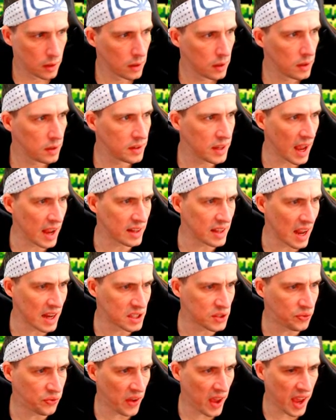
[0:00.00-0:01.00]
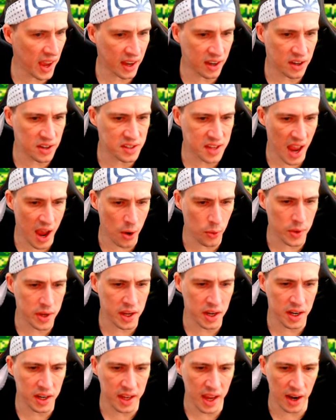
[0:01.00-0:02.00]
That's fair, because how are we
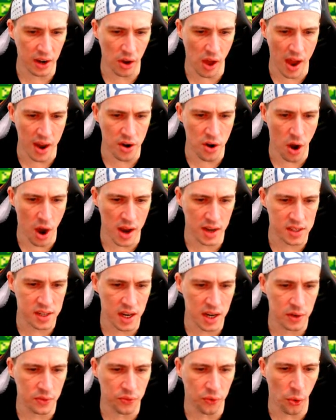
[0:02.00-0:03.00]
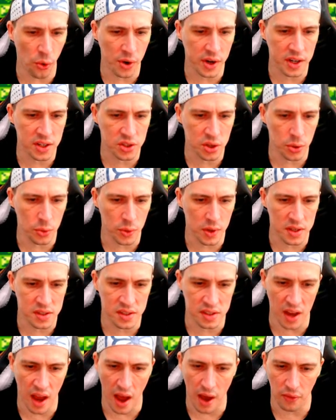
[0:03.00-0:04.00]
going to get, like, 1942 and
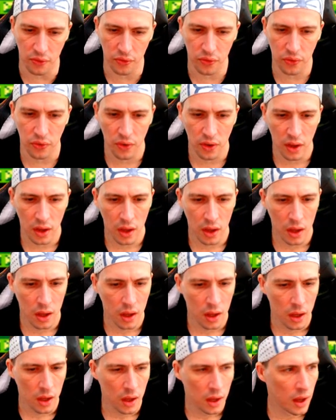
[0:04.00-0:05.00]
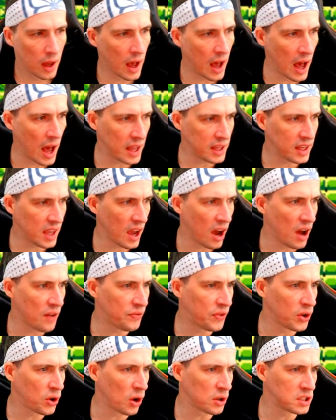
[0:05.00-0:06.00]
stuff? Yeah, I
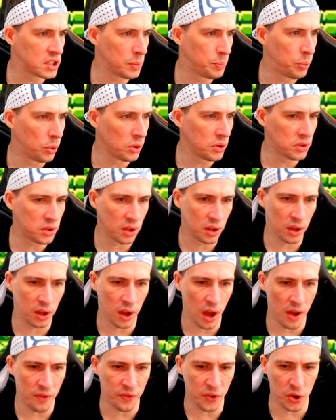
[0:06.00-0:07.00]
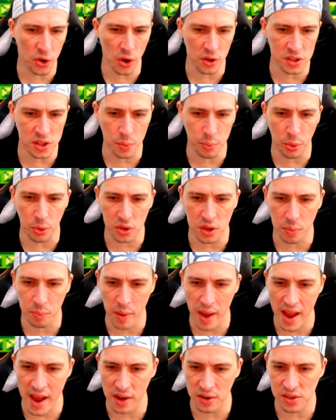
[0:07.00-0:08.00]
forgot to put the
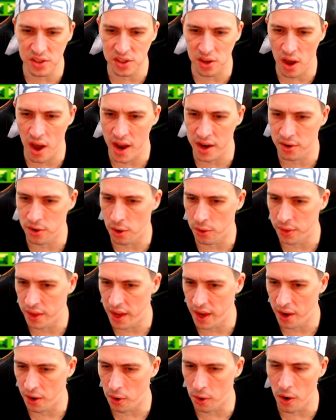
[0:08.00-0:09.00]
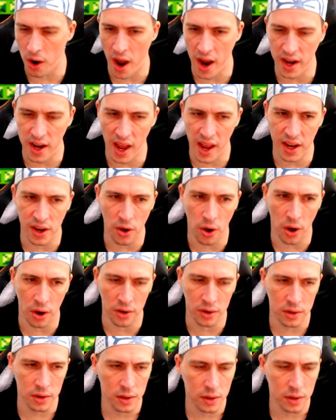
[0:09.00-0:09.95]
pound sign on there. Alright, hang on.